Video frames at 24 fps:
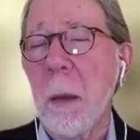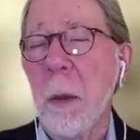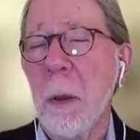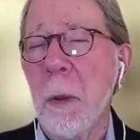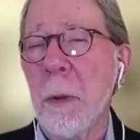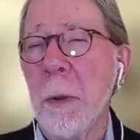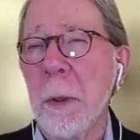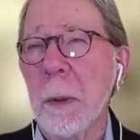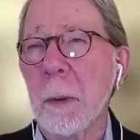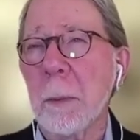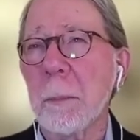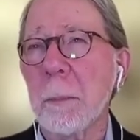
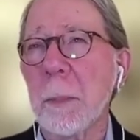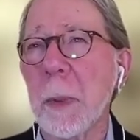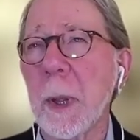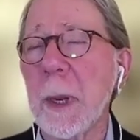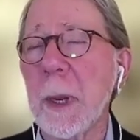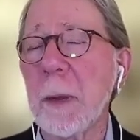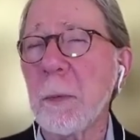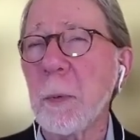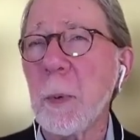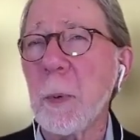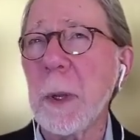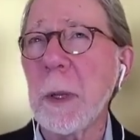But
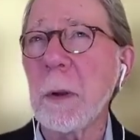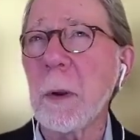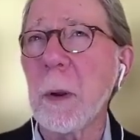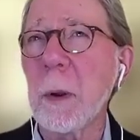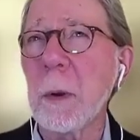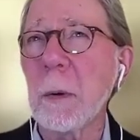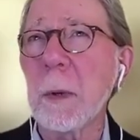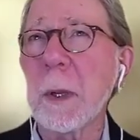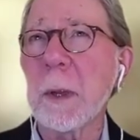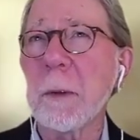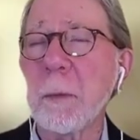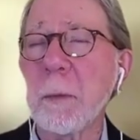if
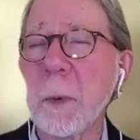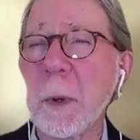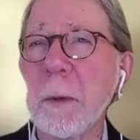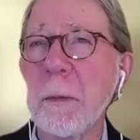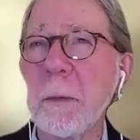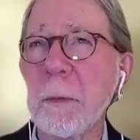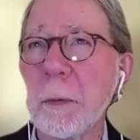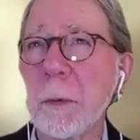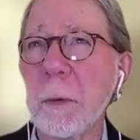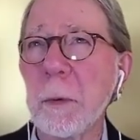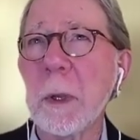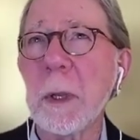we
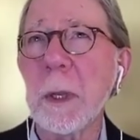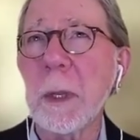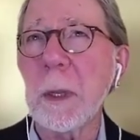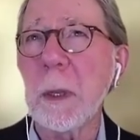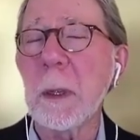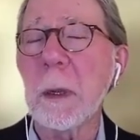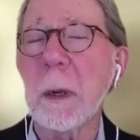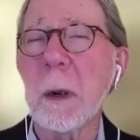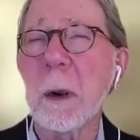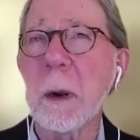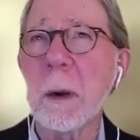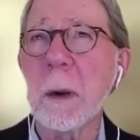
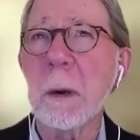fully are